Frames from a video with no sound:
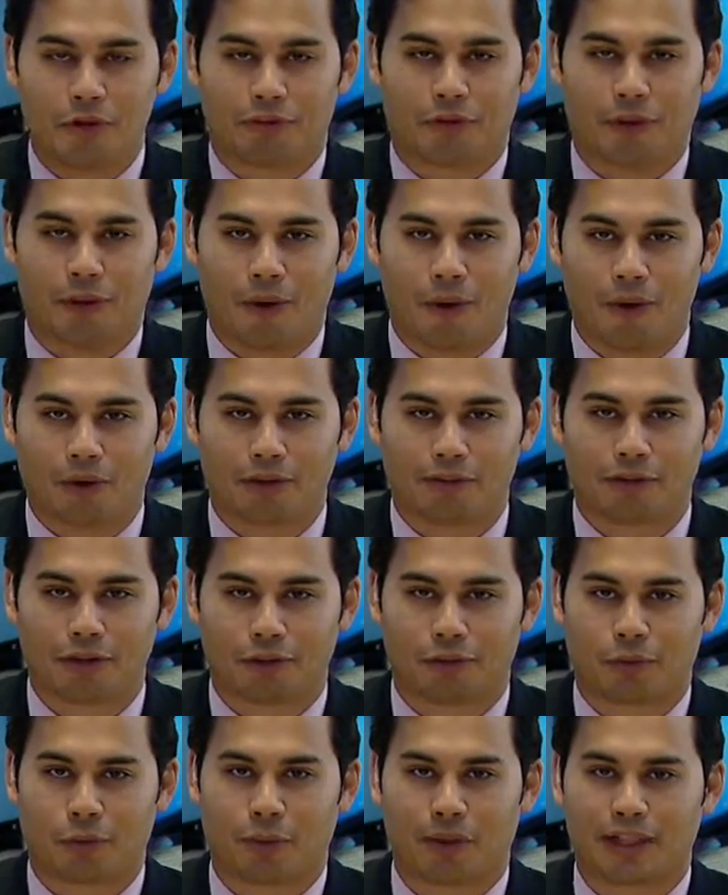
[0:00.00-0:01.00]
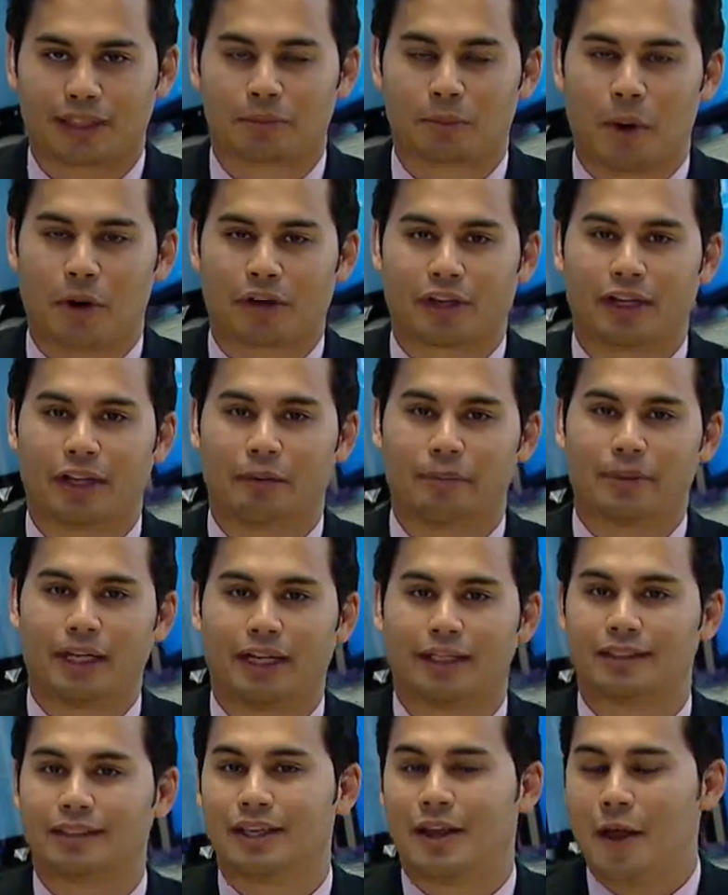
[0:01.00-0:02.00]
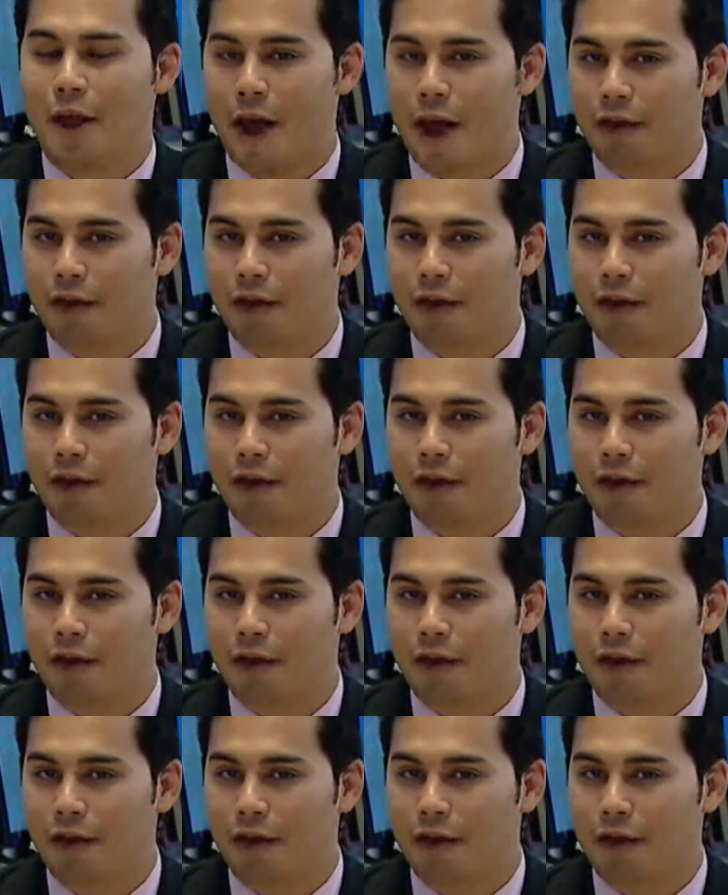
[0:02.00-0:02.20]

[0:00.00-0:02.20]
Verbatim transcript: for all of your Forex market updates.